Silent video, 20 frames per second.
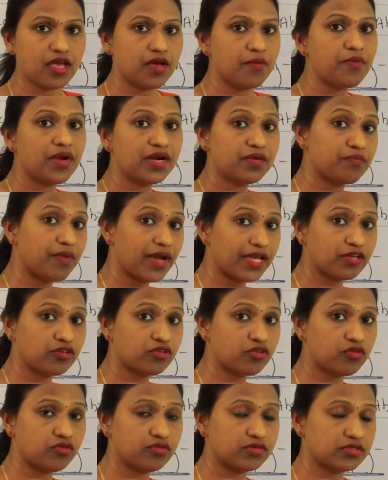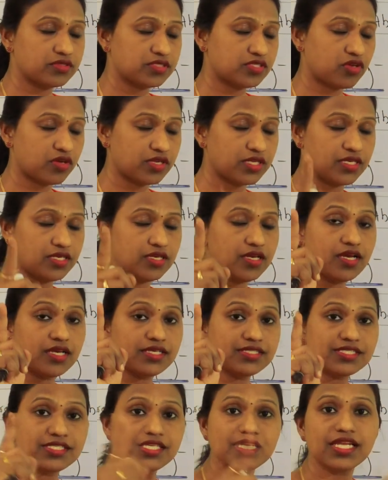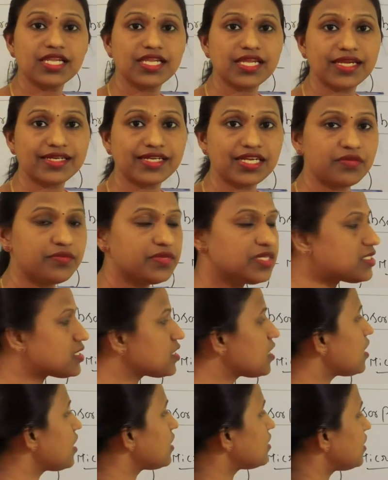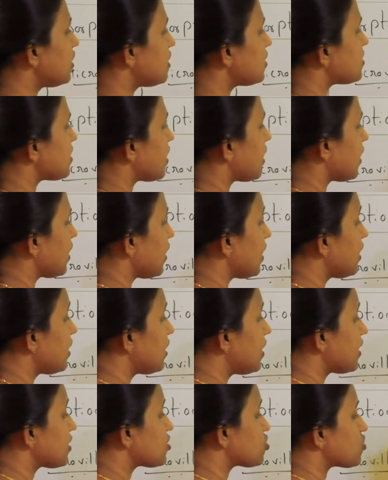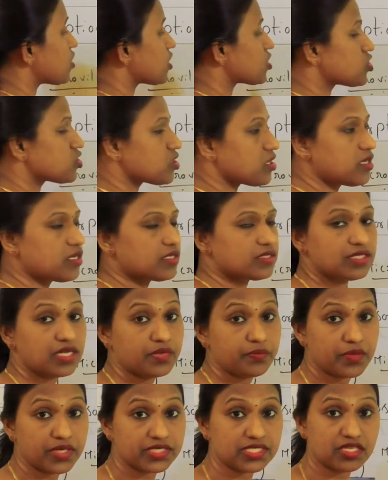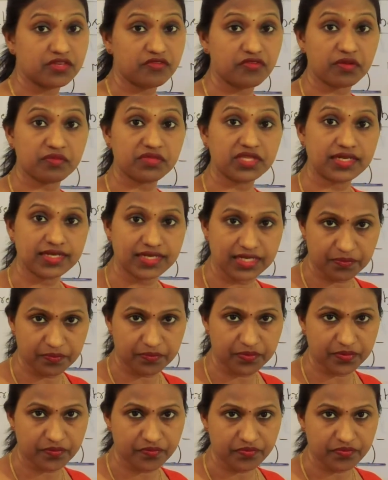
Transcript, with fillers: But micro, sorry, ciliated means there is a hair-like structure that present from the tip.